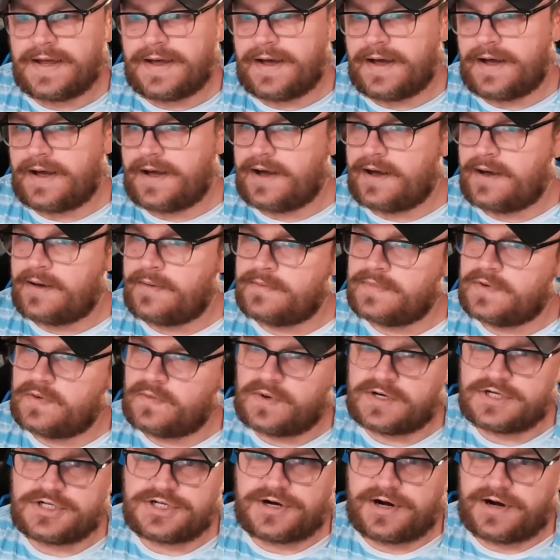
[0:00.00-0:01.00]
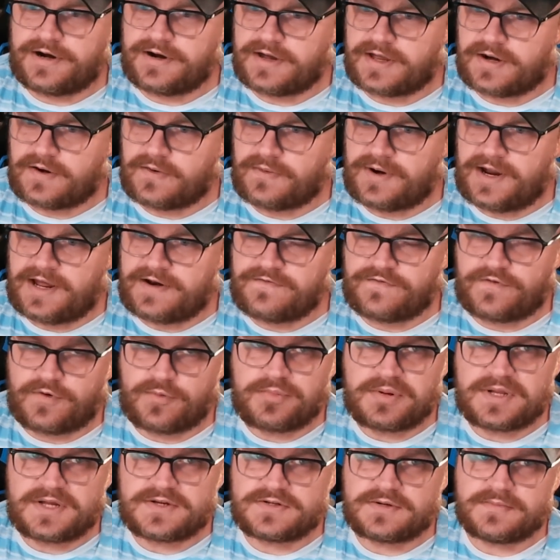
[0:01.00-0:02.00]
1 generic and a red for
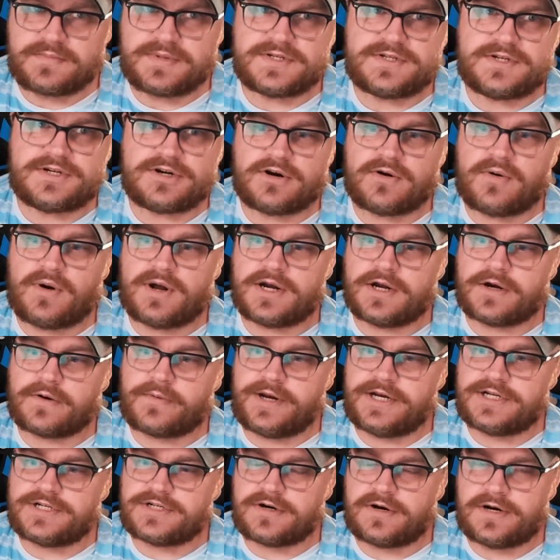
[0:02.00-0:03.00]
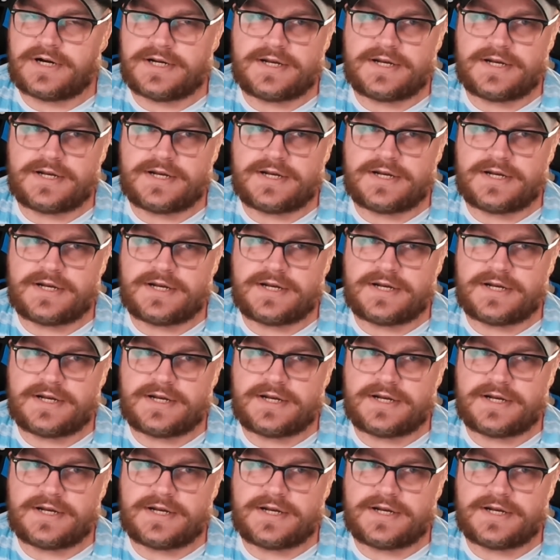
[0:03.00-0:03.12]
+1/+0 on a creature,